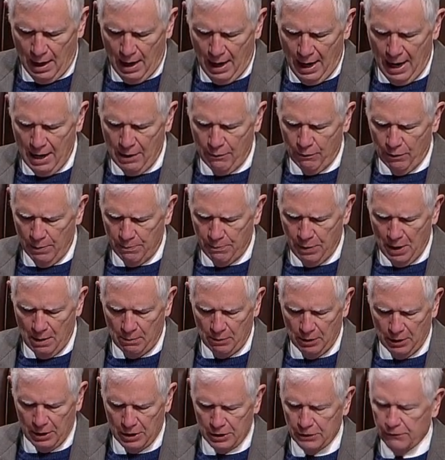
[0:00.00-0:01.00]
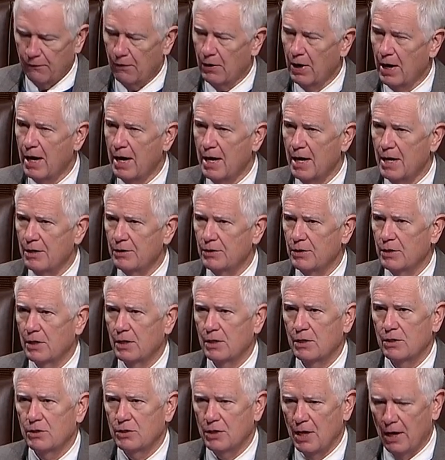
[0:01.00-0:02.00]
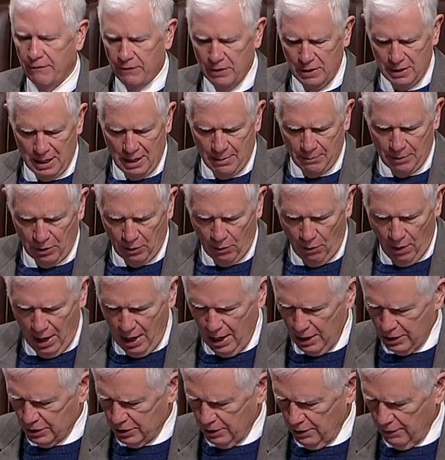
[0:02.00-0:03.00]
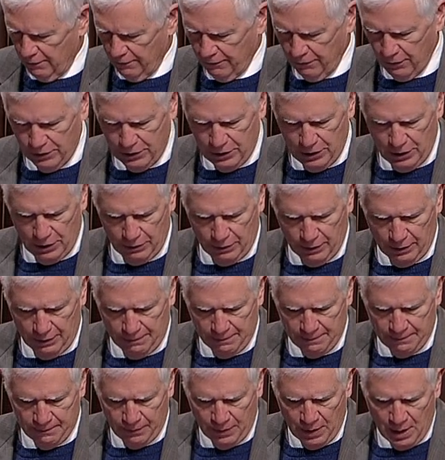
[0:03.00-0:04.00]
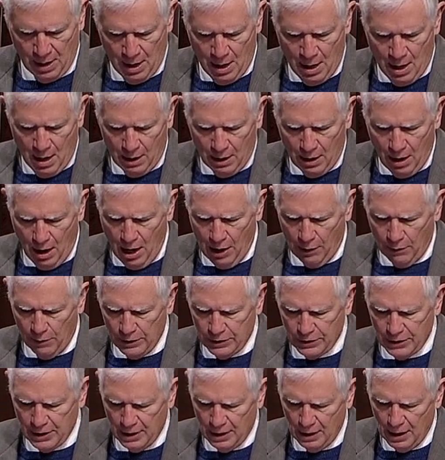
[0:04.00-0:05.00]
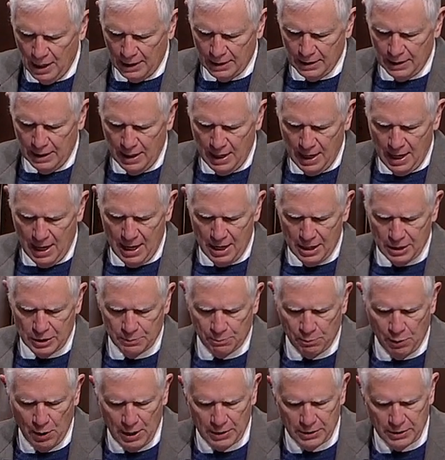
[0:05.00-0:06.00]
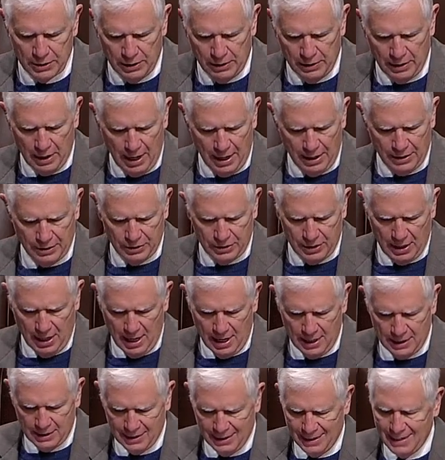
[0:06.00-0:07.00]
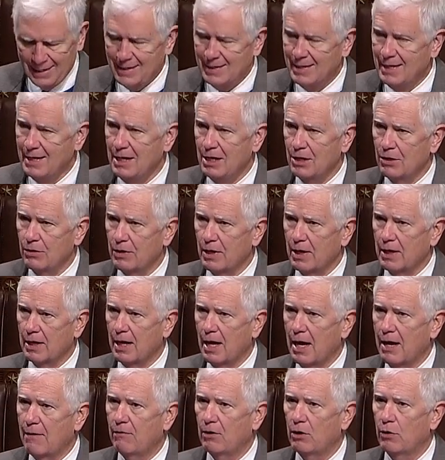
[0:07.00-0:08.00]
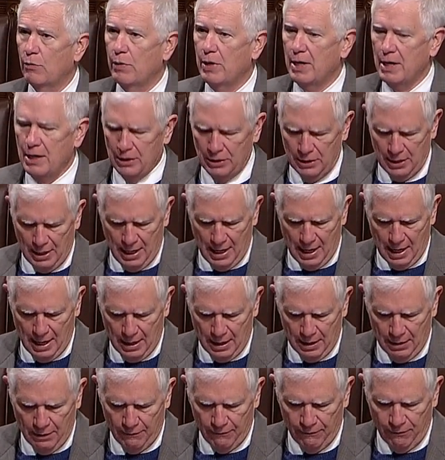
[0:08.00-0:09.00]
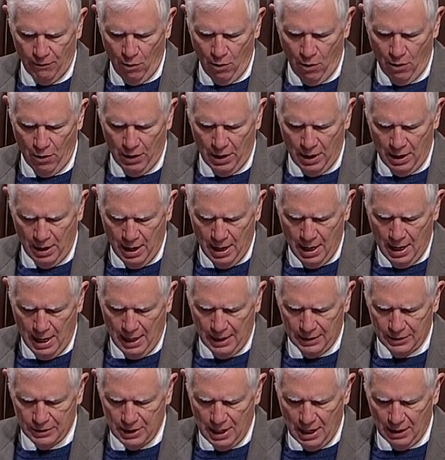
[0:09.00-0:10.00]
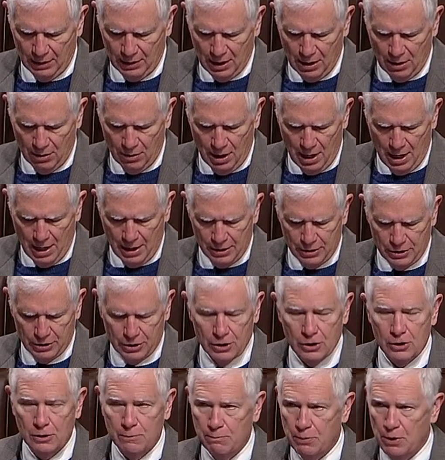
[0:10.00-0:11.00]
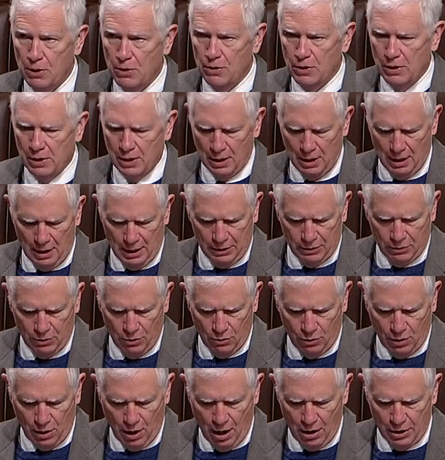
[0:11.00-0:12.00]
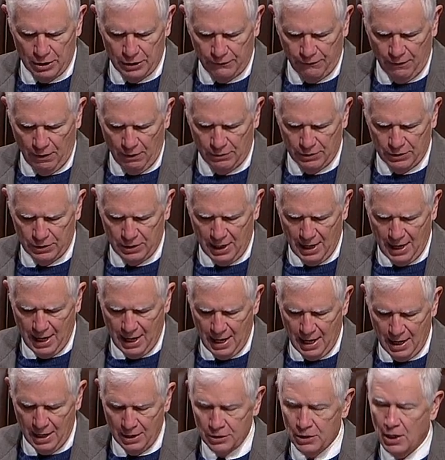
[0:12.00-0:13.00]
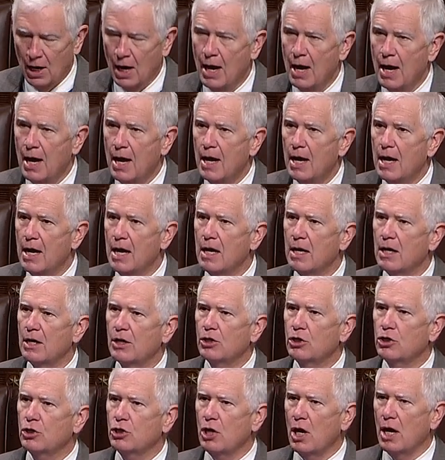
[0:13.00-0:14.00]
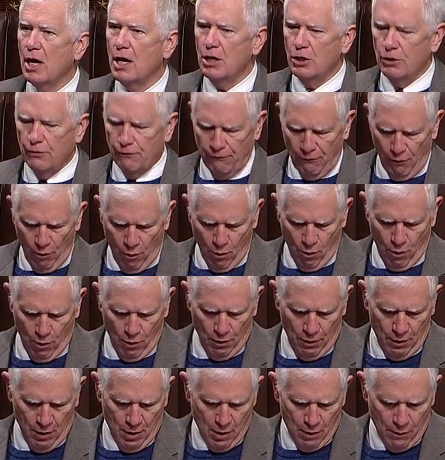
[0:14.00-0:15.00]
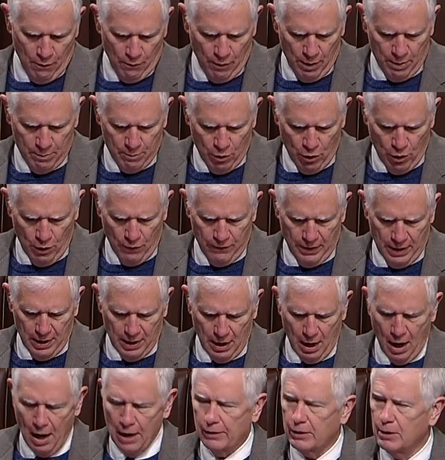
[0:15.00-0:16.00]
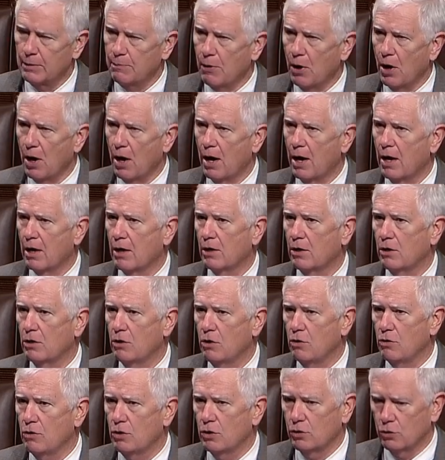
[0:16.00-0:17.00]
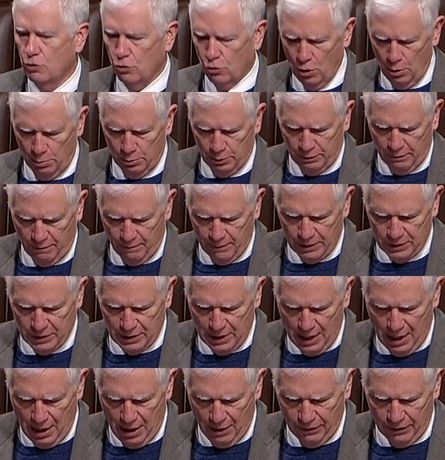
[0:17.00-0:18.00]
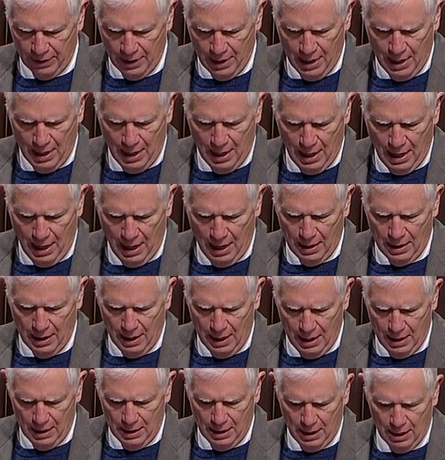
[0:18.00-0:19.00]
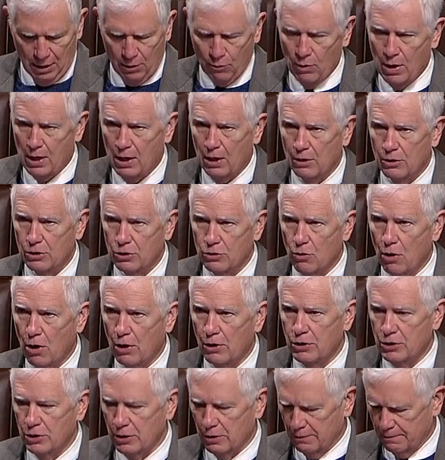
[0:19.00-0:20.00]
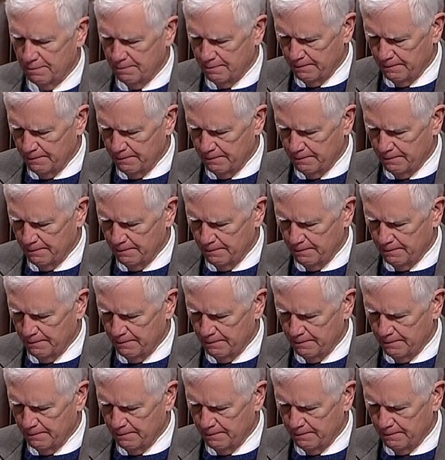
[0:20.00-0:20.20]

8 Republicans for Hayes, 7 Democrats for Tilden. Congress then elected Hayes President of the United States in a deal that gave Louisiana, Florida, and South Carolina's disputed Electoral College votes to Hayes in exchange for removing occupying Union troops from the South and ending Reconstruction.